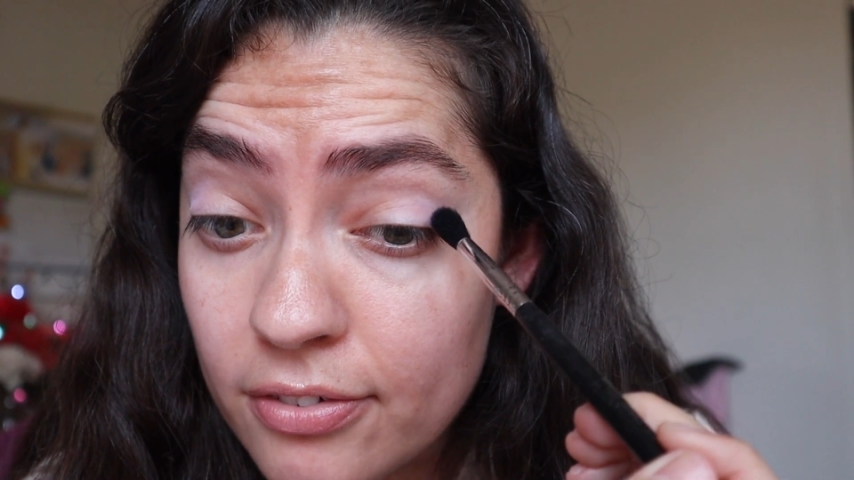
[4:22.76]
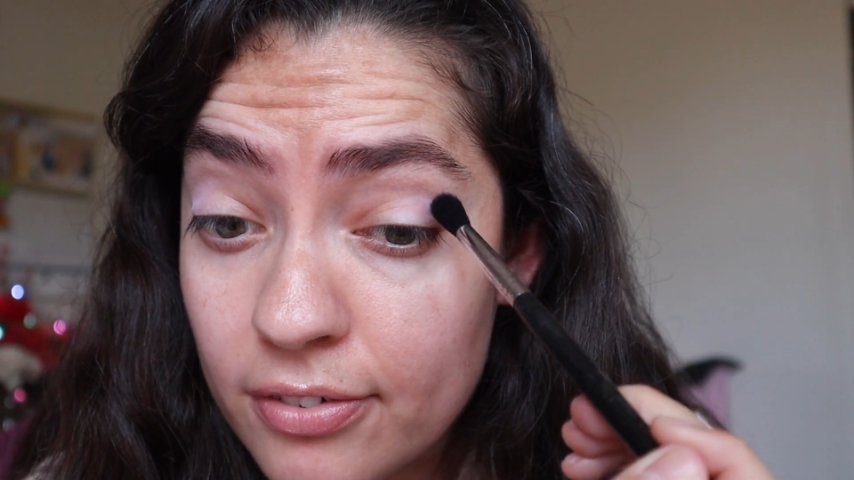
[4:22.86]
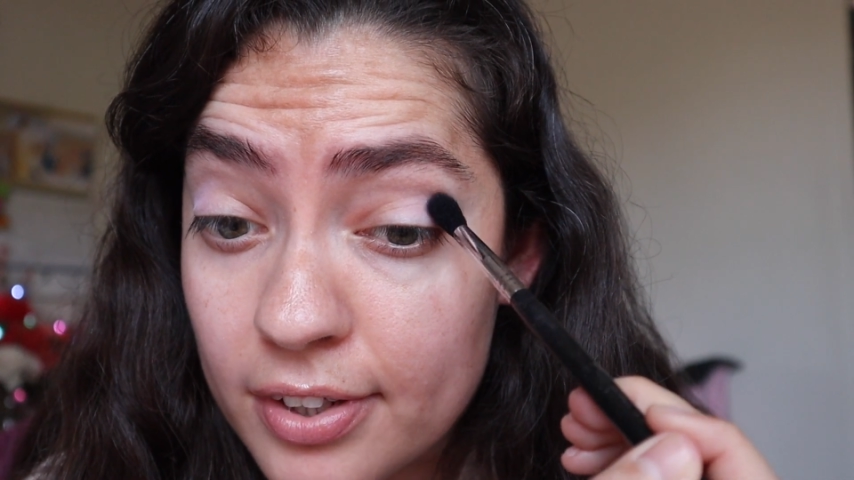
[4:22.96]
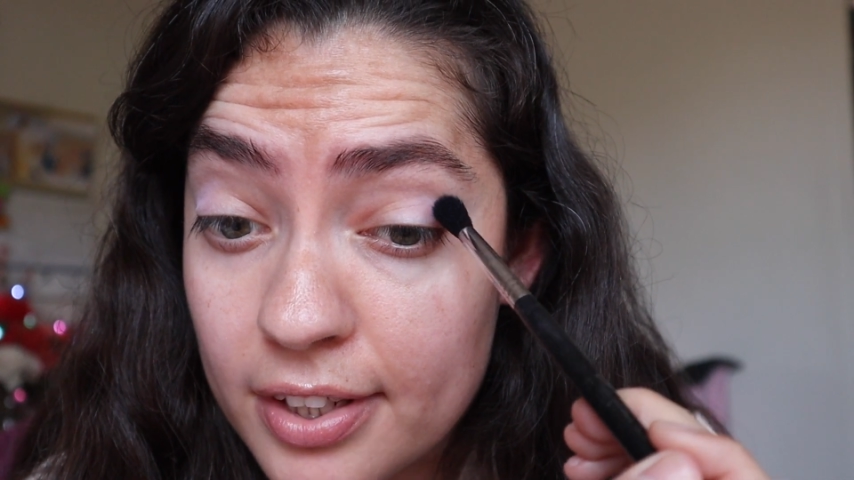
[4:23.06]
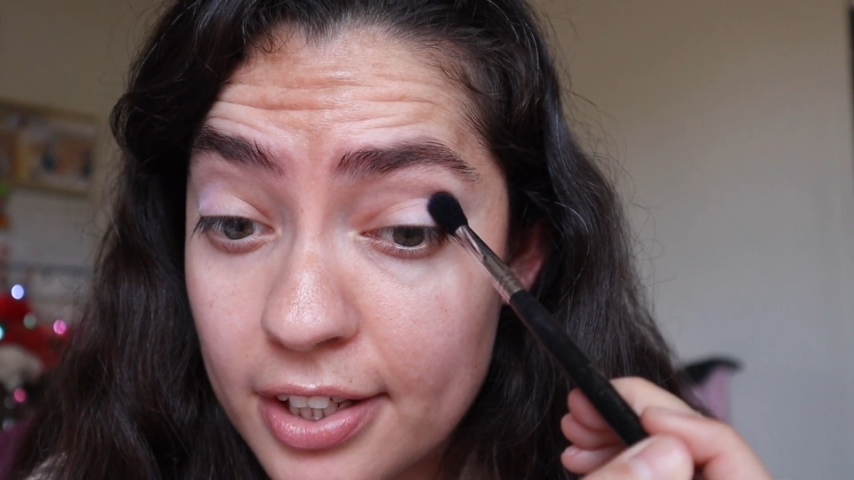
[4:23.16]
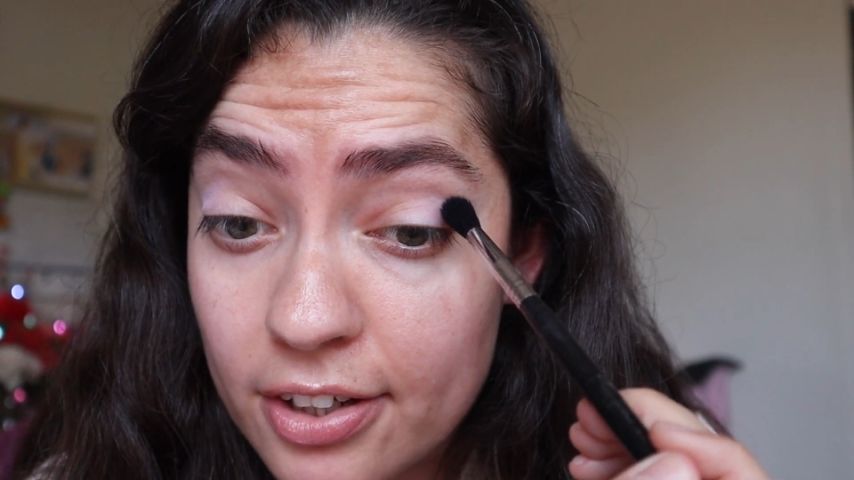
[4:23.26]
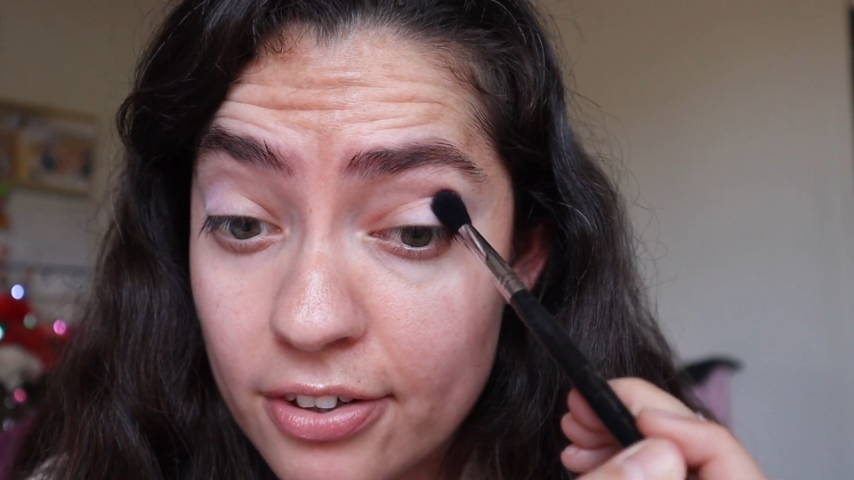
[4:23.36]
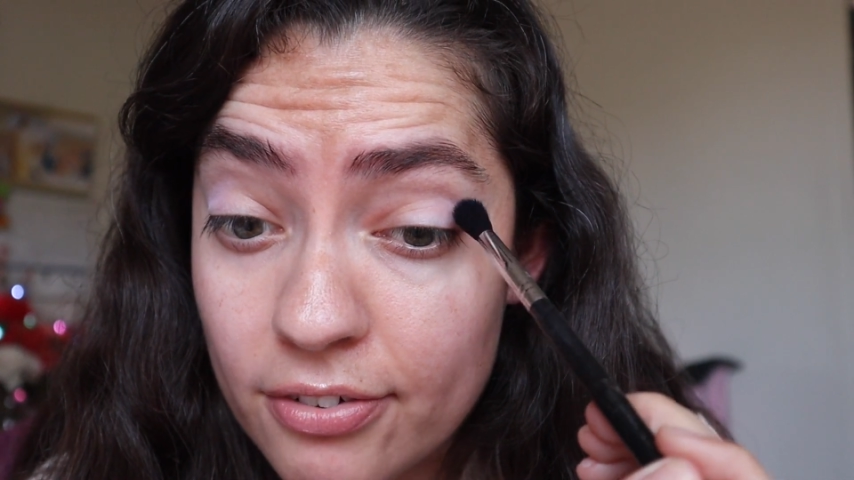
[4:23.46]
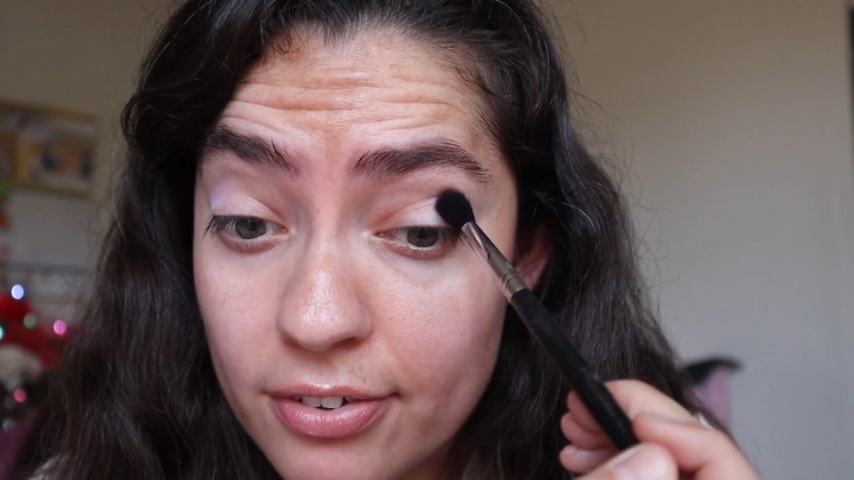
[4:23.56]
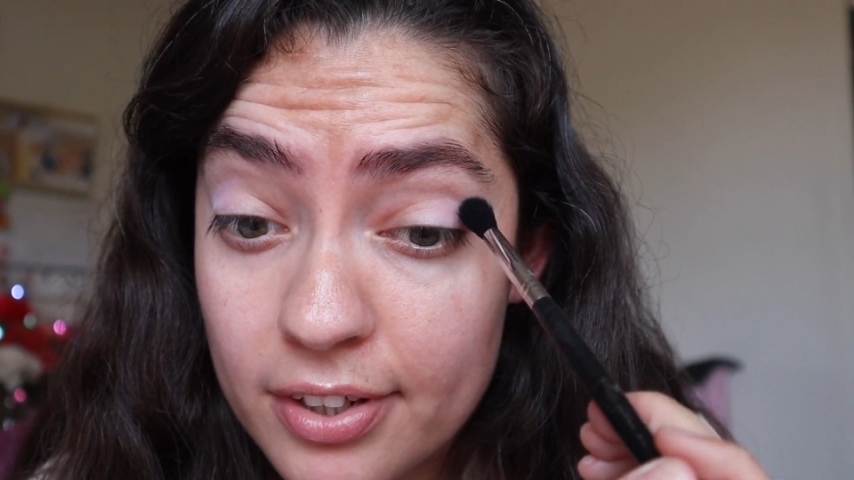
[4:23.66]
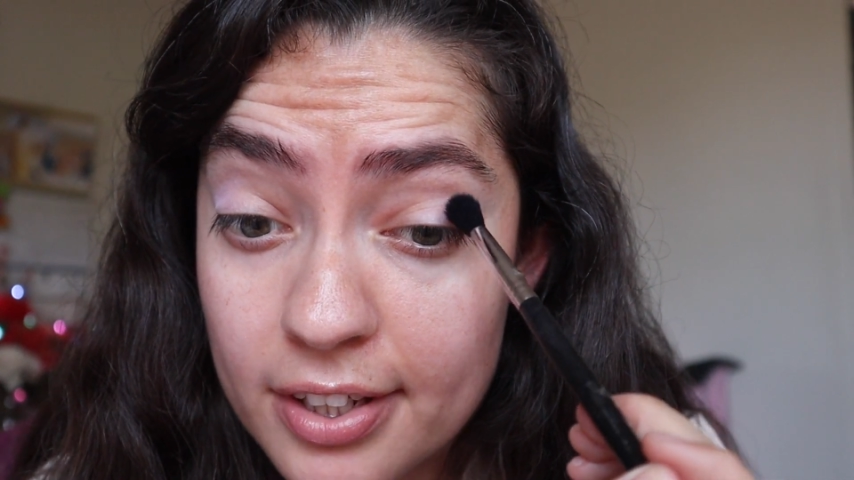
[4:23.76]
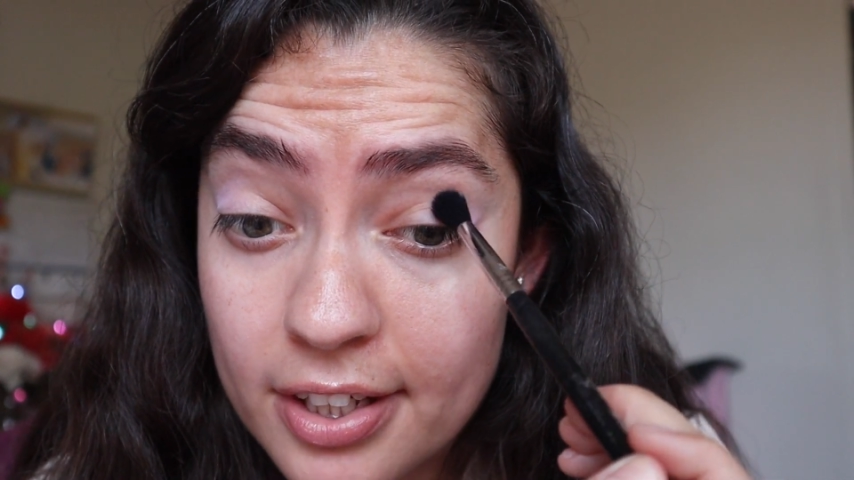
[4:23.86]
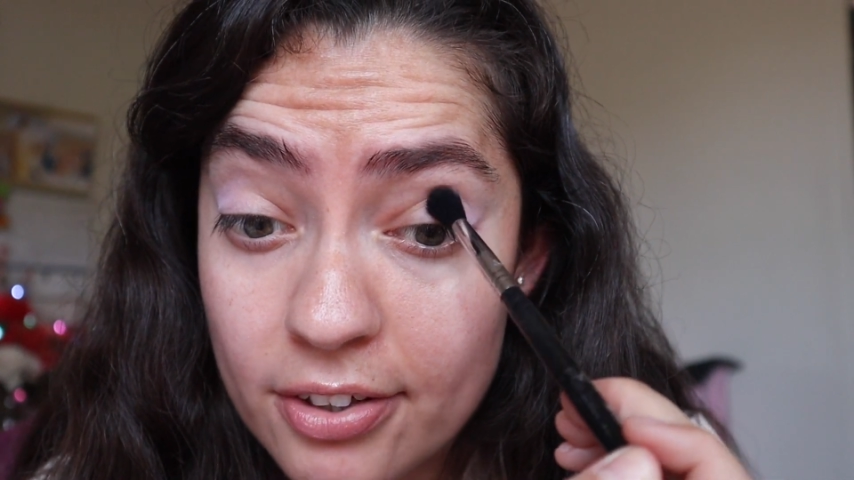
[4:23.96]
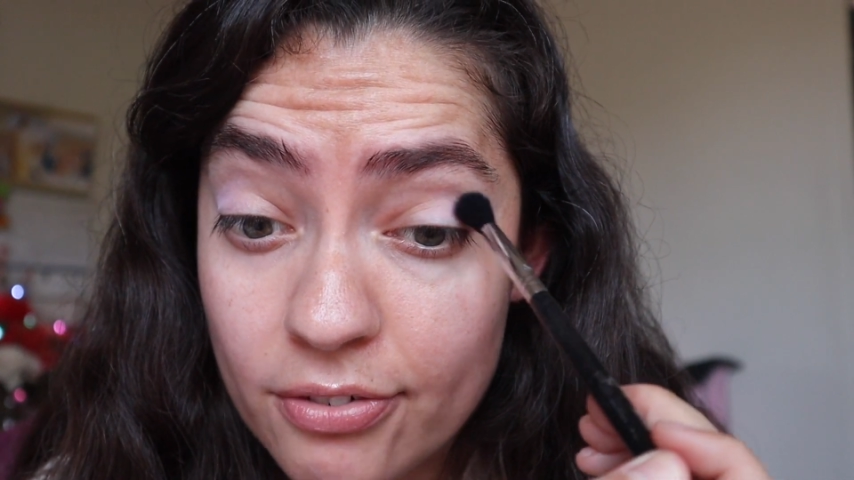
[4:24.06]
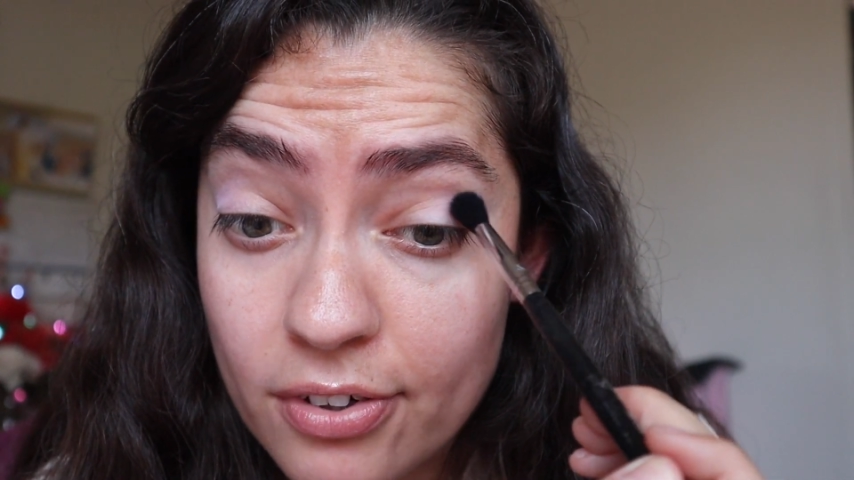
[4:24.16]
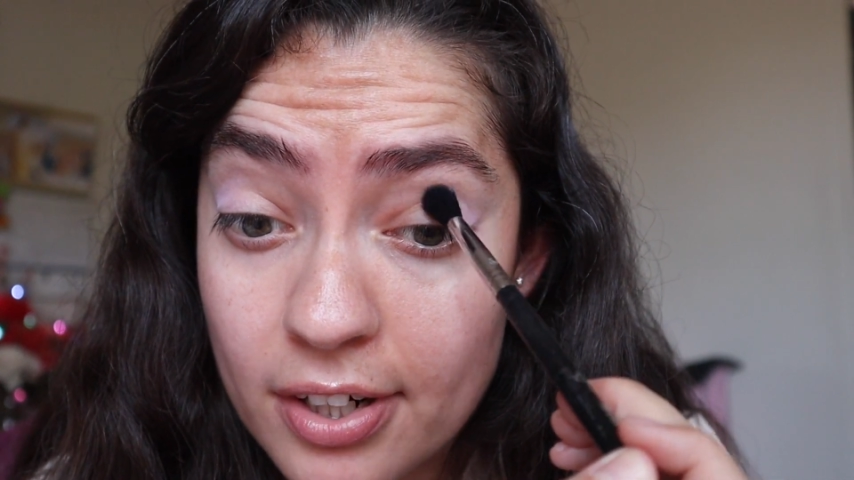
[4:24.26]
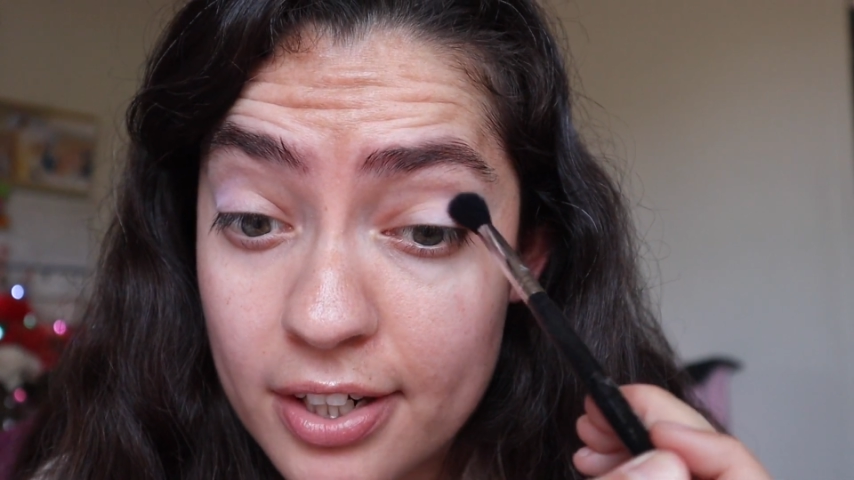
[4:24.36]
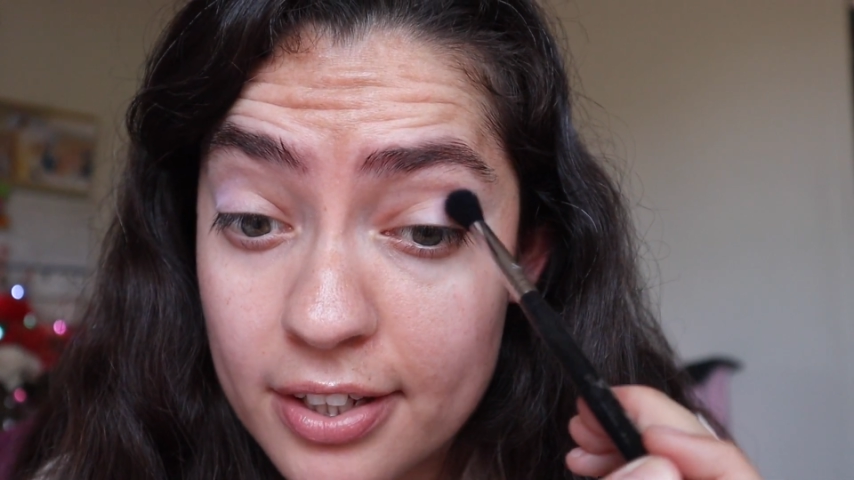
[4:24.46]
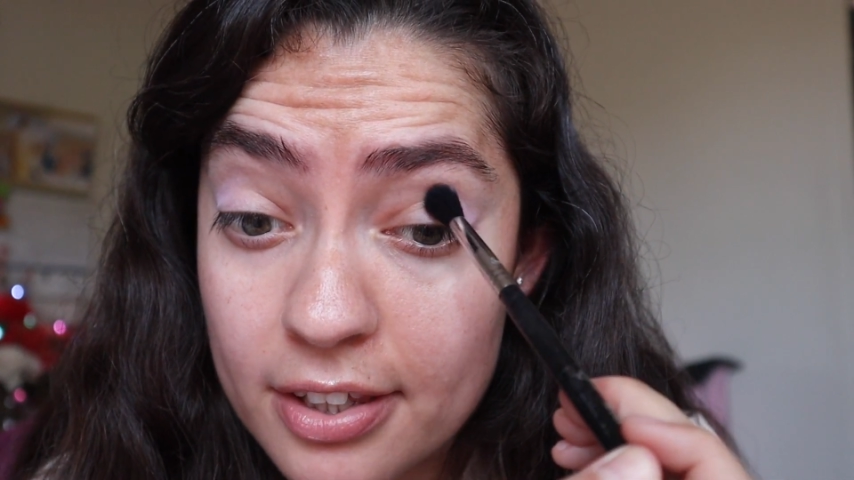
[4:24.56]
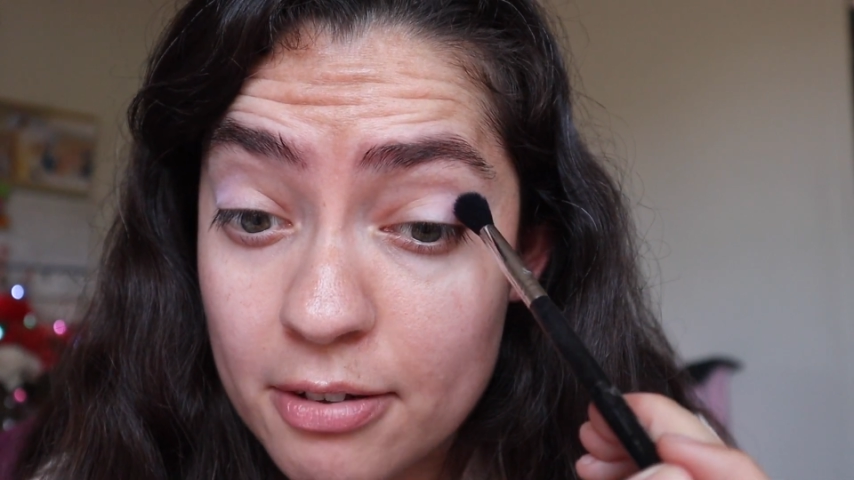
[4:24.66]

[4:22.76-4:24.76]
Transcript: when they really wanted